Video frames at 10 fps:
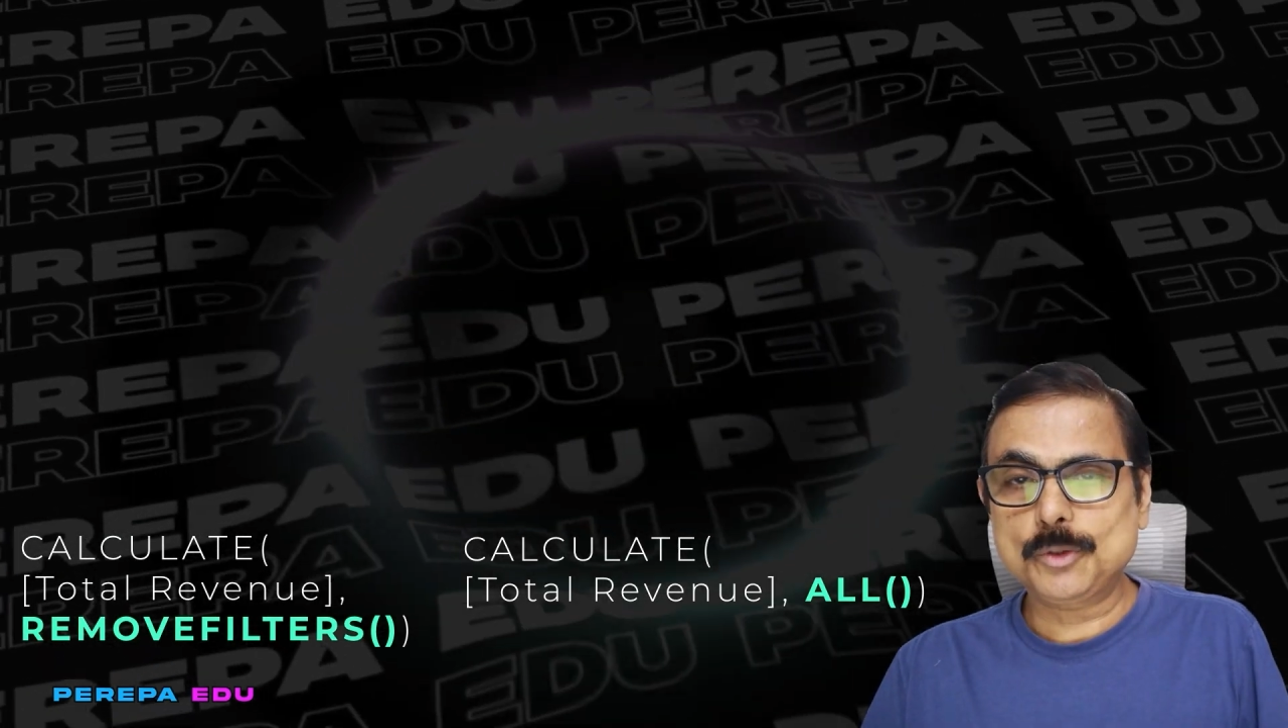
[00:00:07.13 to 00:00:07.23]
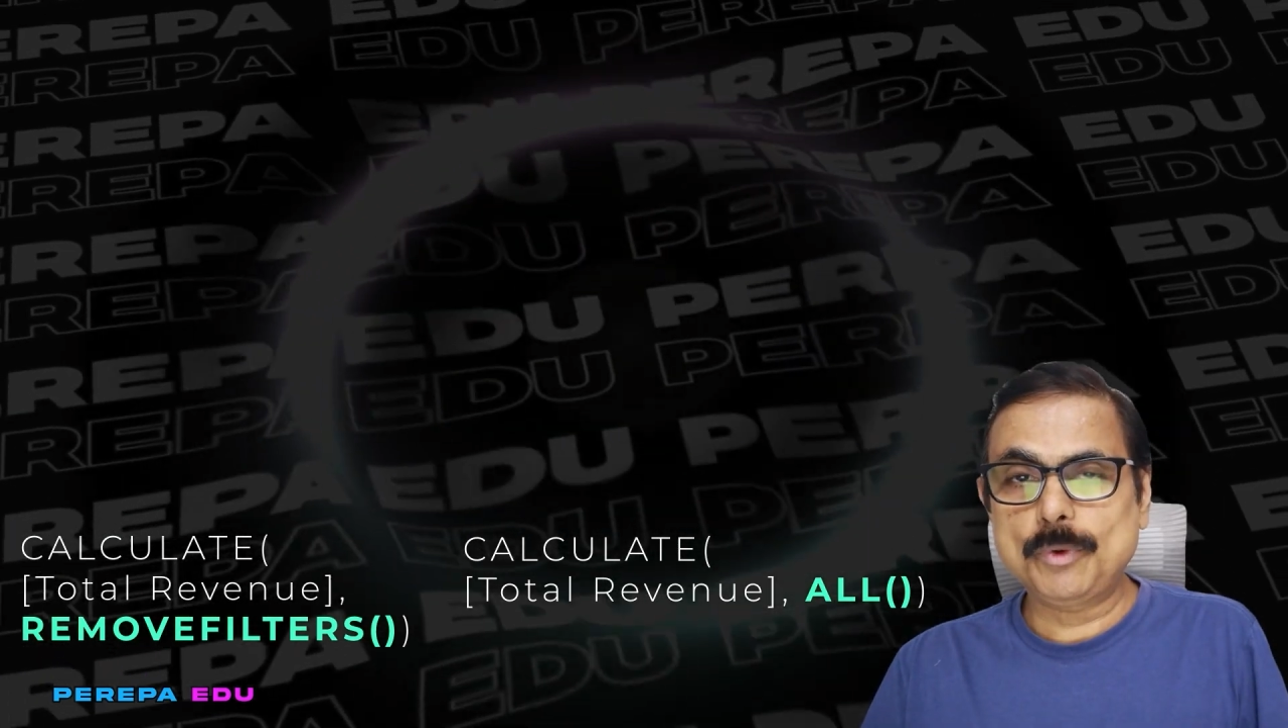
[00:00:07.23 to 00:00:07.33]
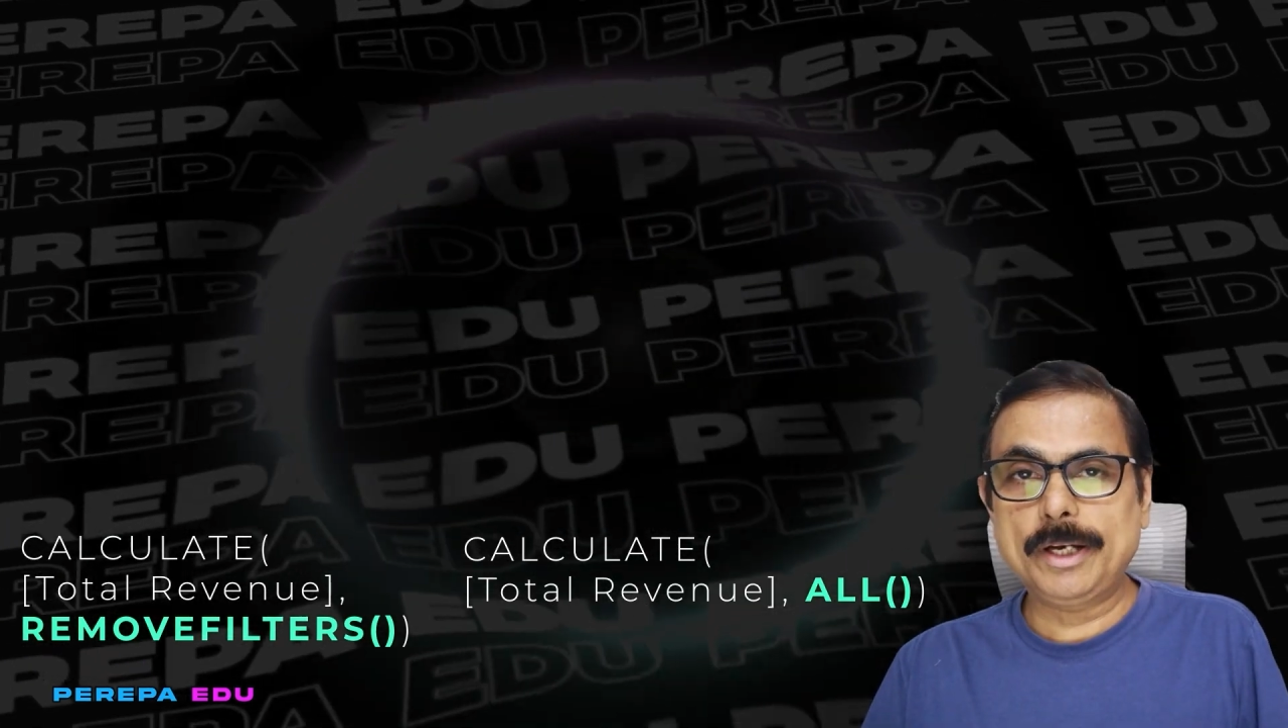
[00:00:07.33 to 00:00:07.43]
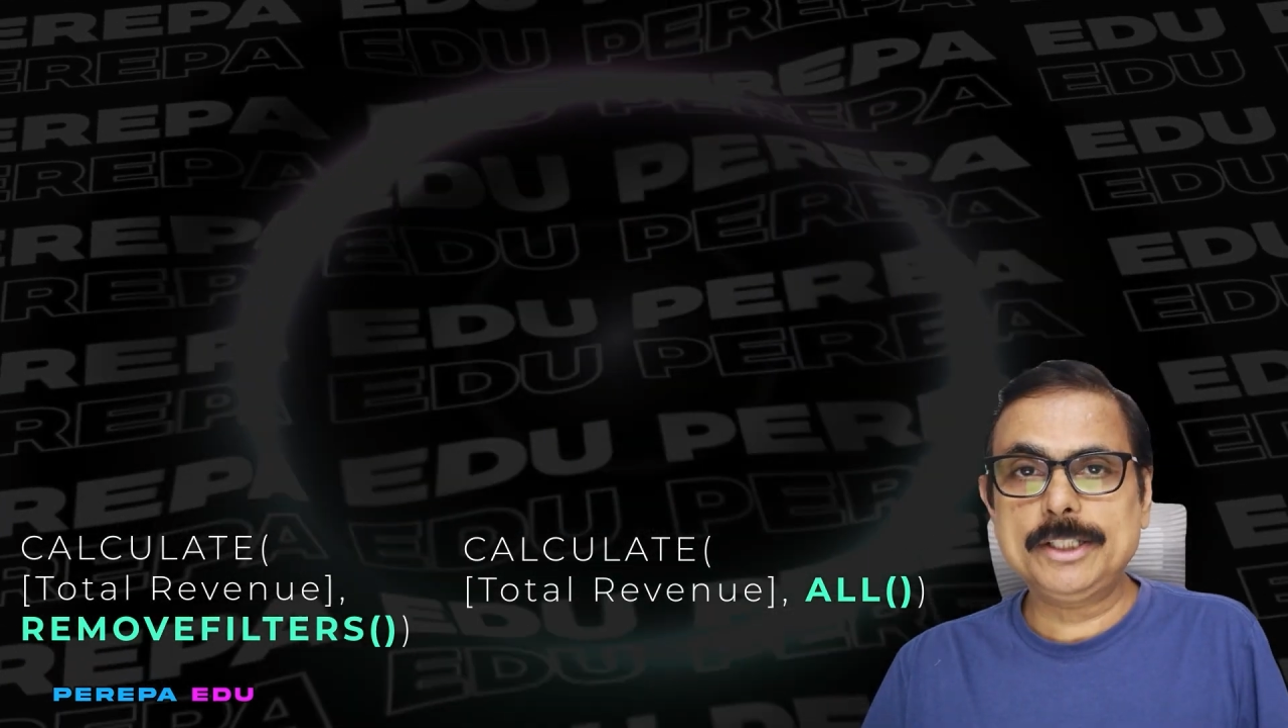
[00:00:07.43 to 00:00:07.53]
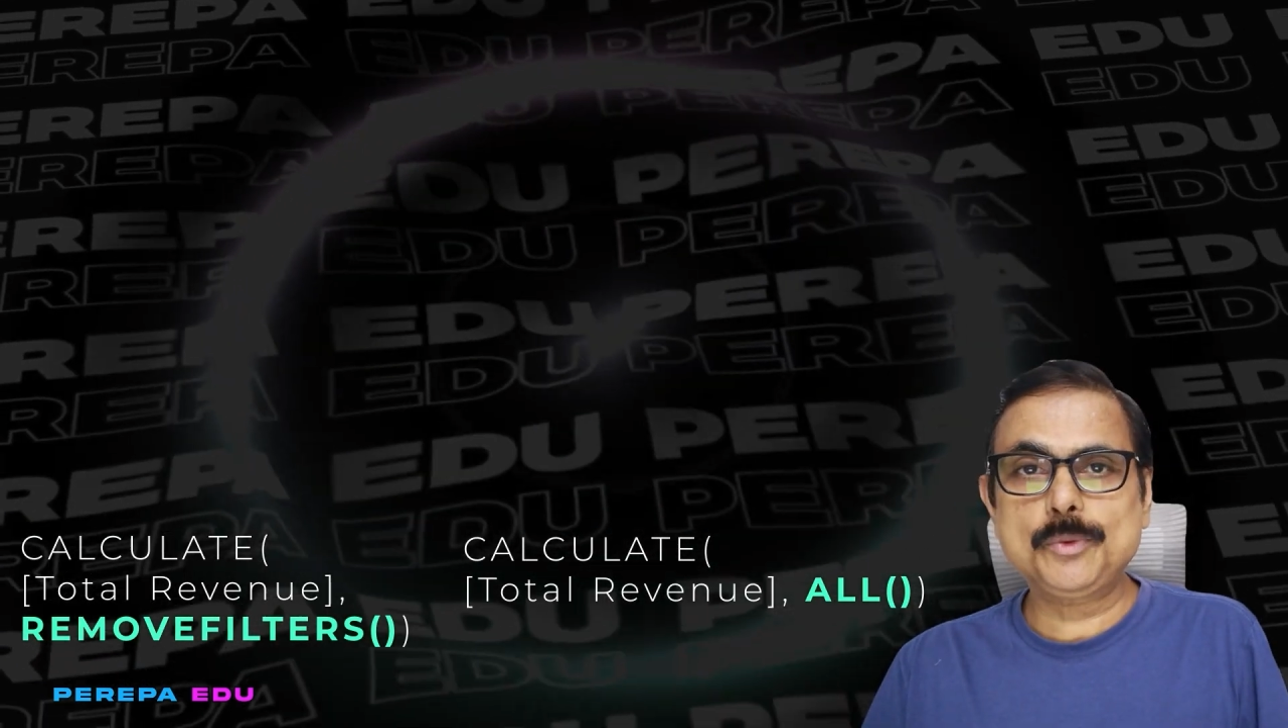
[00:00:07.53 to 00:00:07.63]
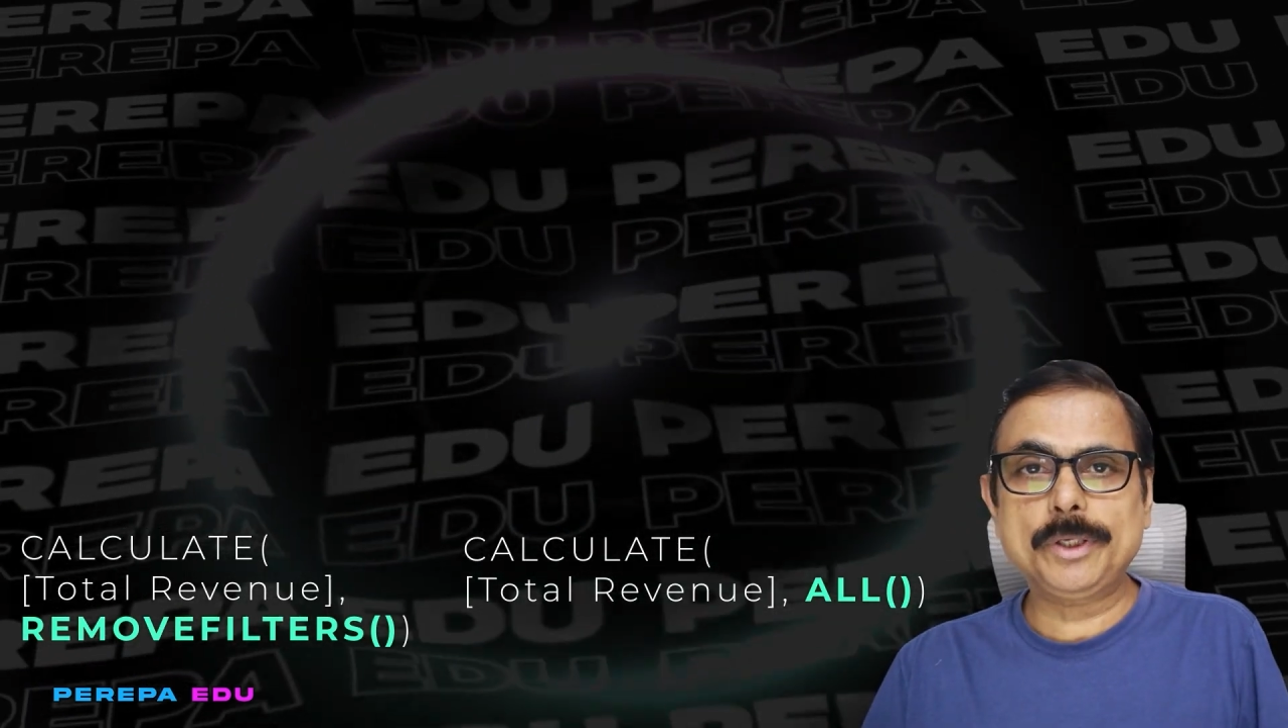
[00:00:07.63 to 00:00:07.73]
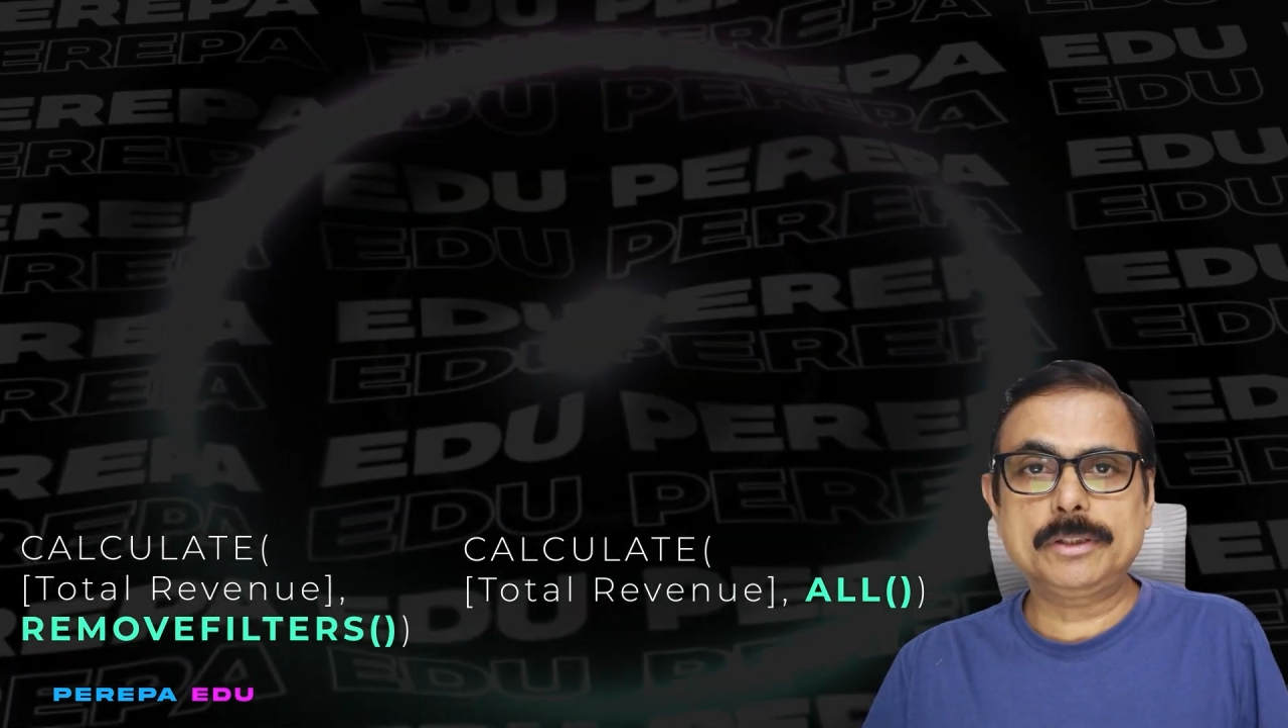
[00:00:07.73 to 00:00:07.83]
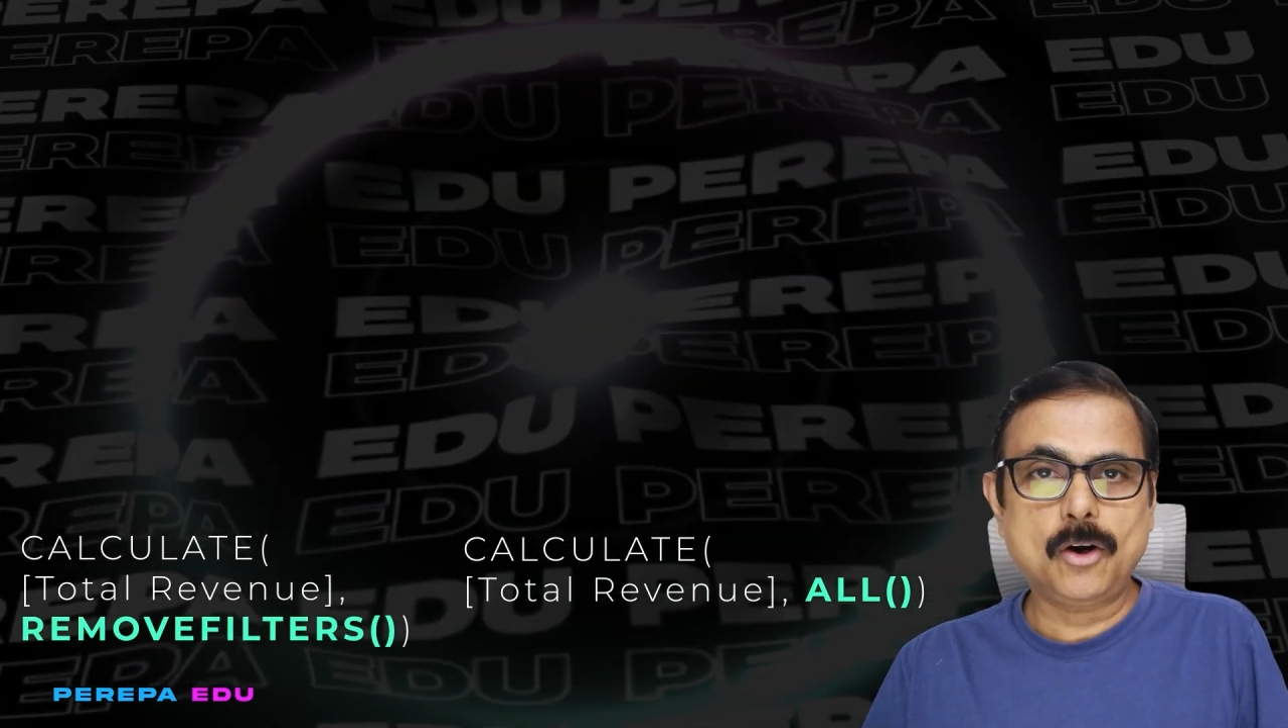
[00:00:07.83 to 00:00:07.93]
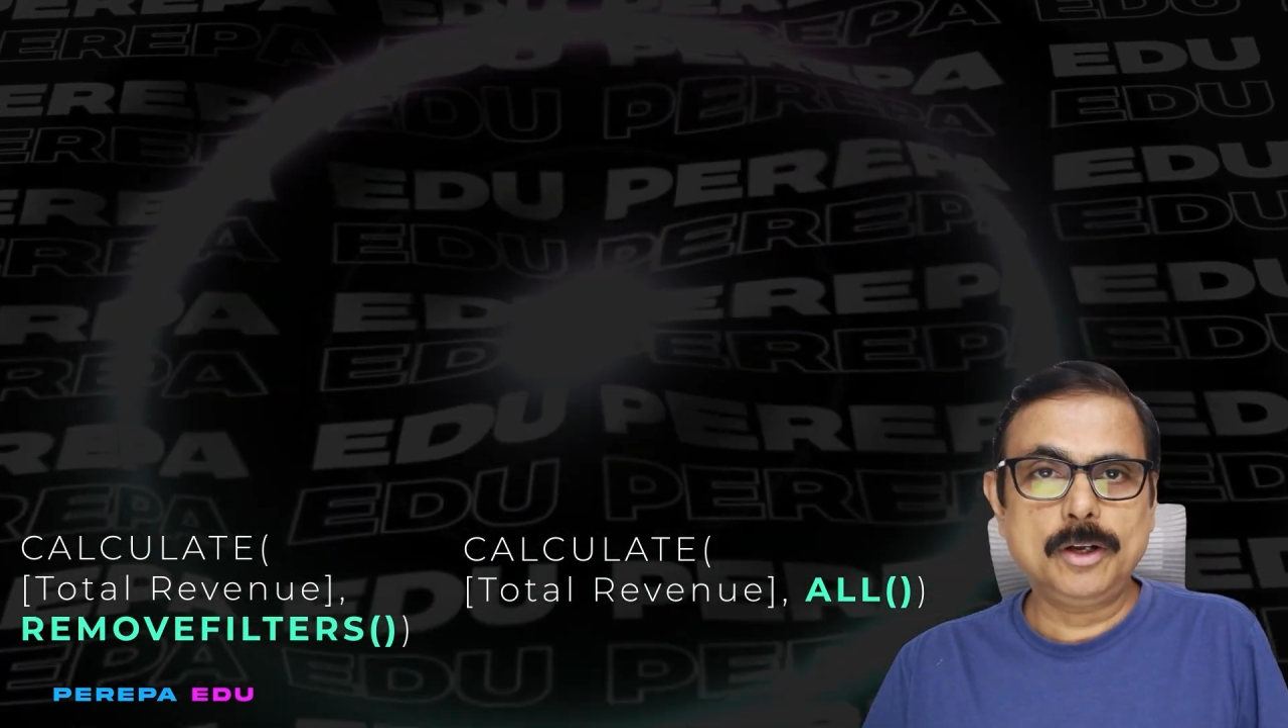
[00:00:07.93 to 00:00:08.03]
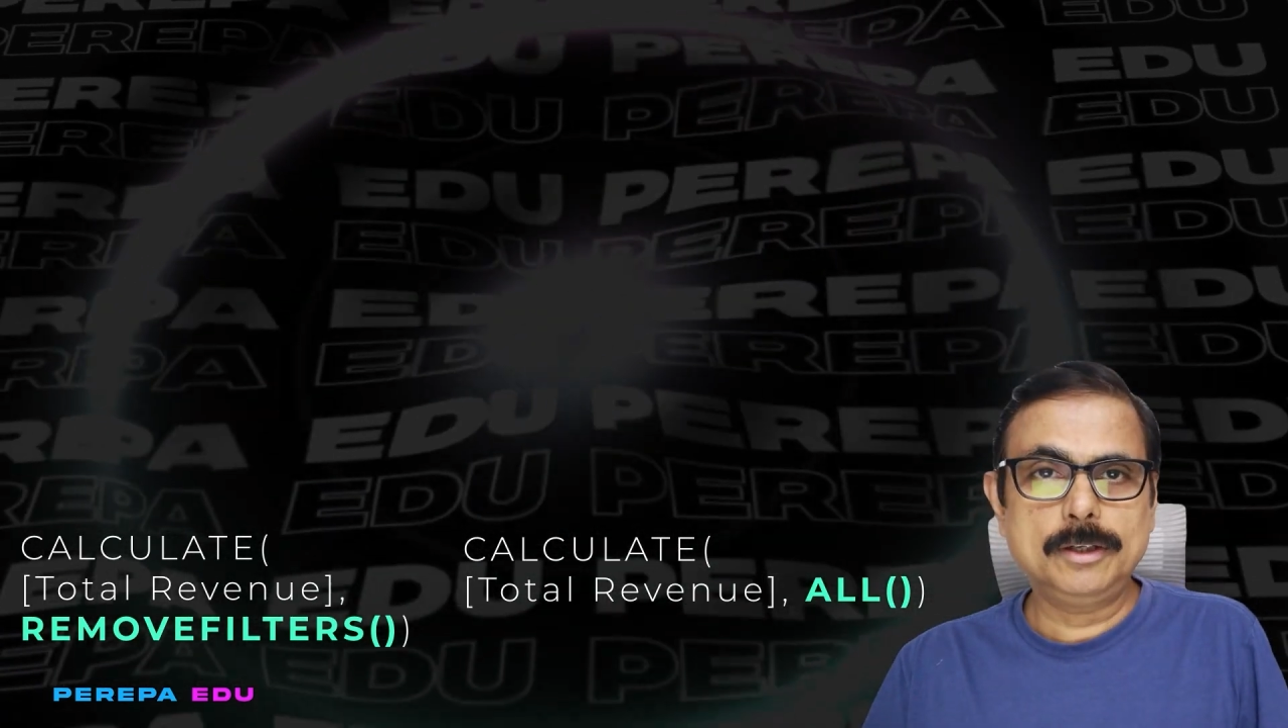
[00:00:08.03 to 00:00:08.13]
One is with
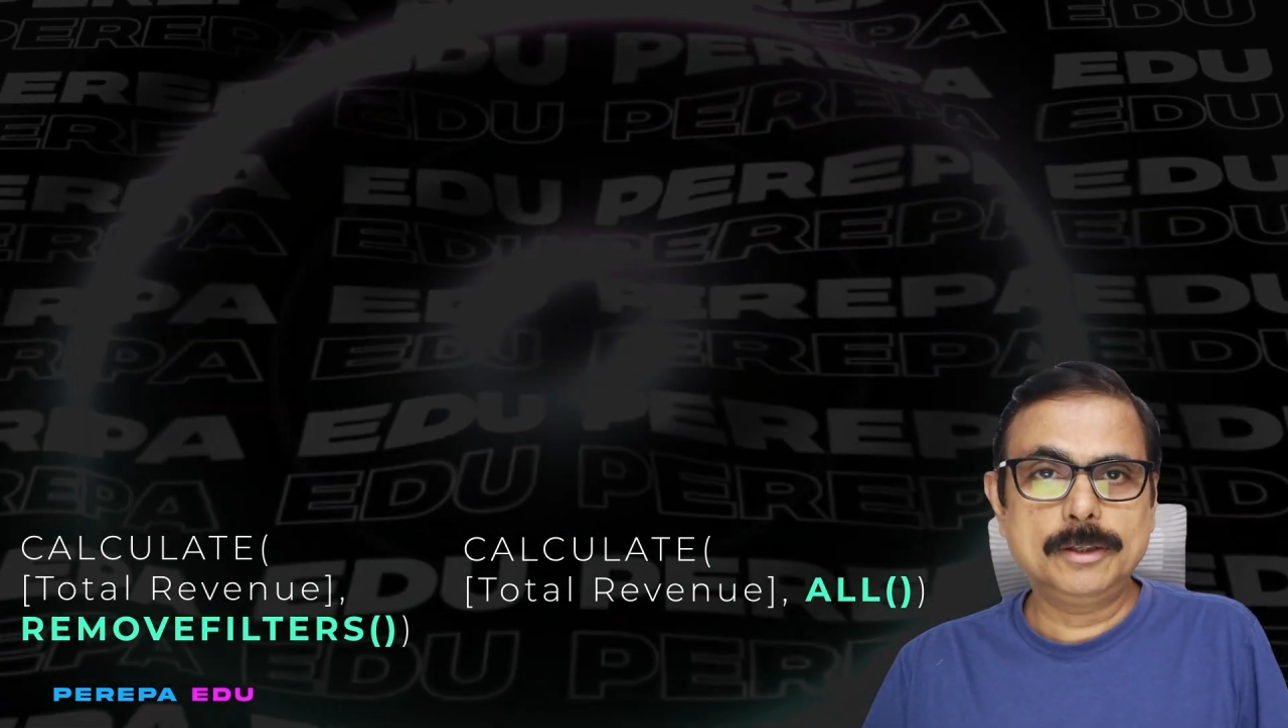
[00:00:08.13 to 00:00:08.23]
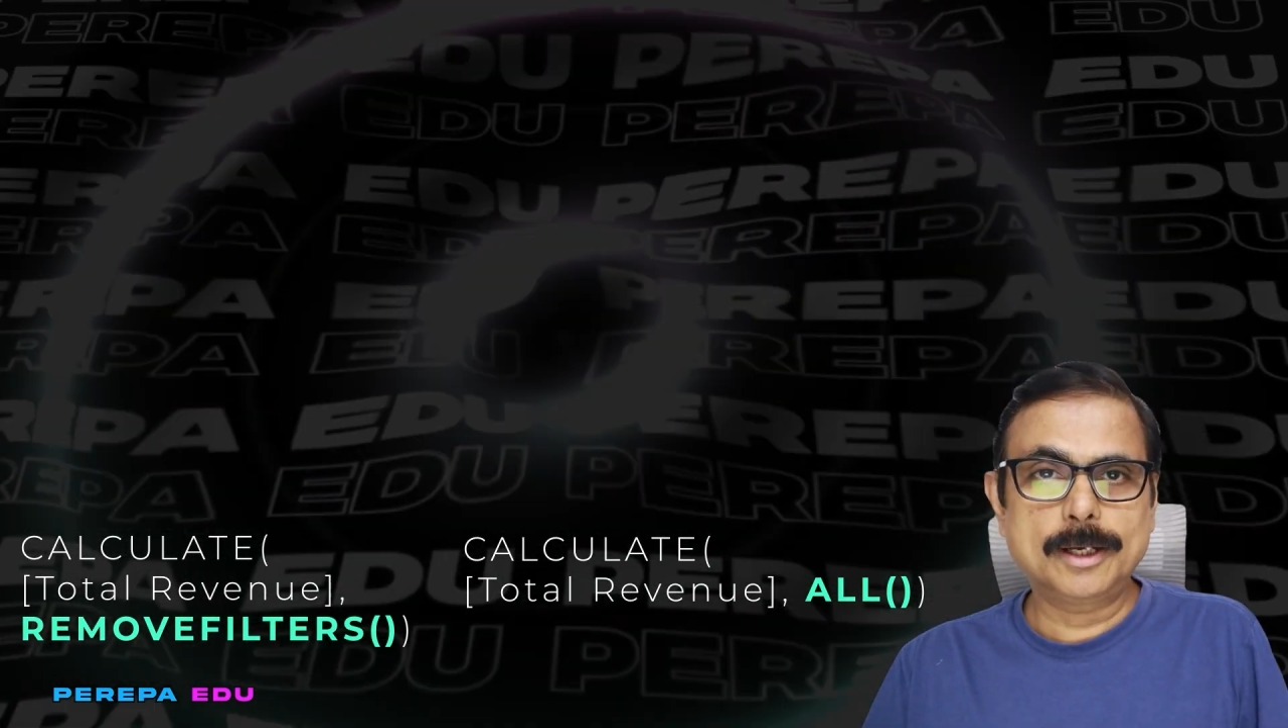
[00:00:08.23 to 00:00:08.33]
all,